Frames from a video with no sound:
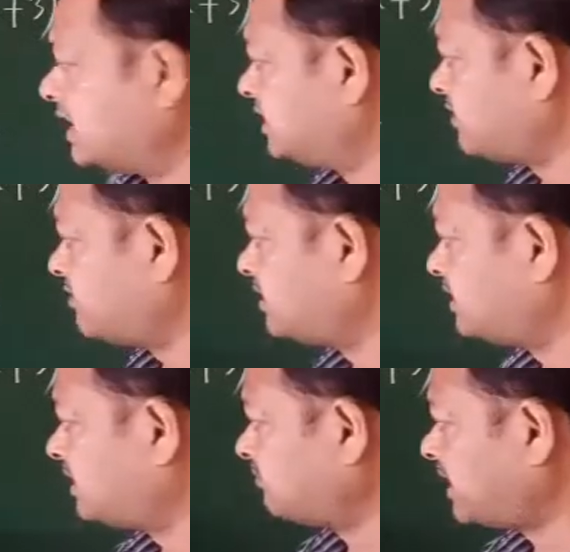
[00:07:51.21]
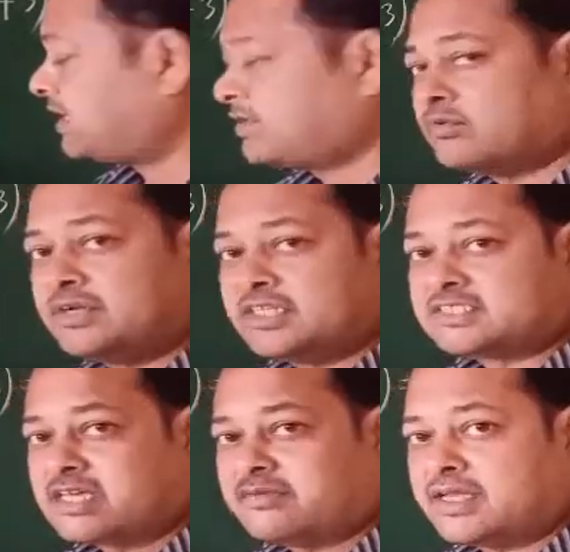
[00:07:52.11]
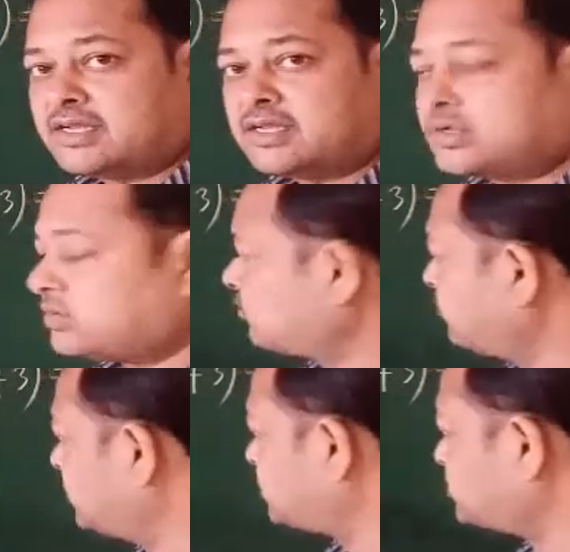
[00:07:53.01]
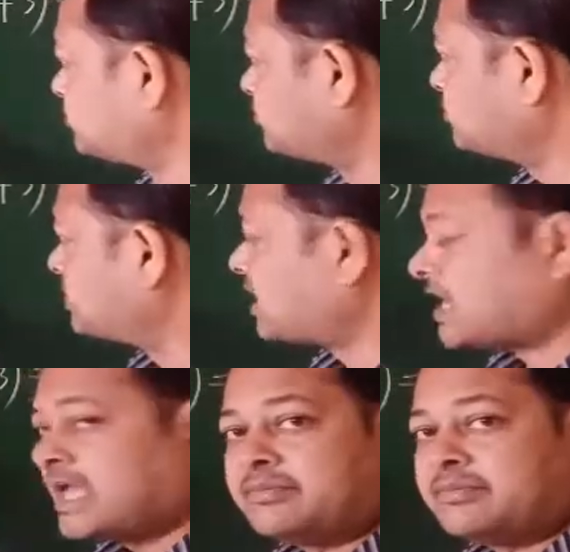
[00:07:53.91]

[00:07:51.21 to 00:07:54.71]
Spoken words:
and if I multiply 27 with 2,